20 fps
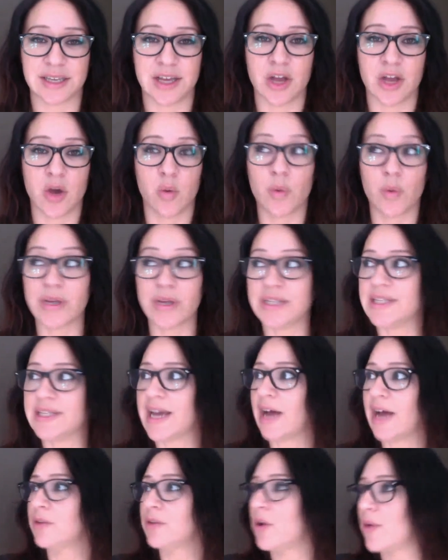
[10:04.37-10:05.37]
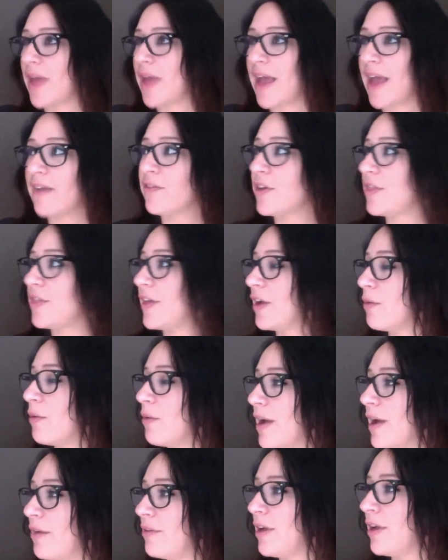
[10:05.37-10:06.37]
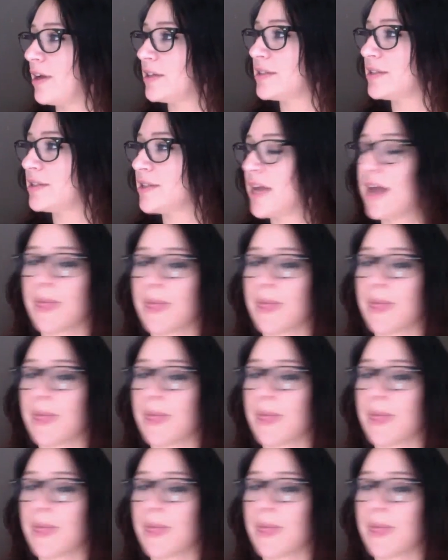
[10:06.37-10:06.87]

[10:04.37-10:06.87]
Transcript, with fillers: we download everything around us.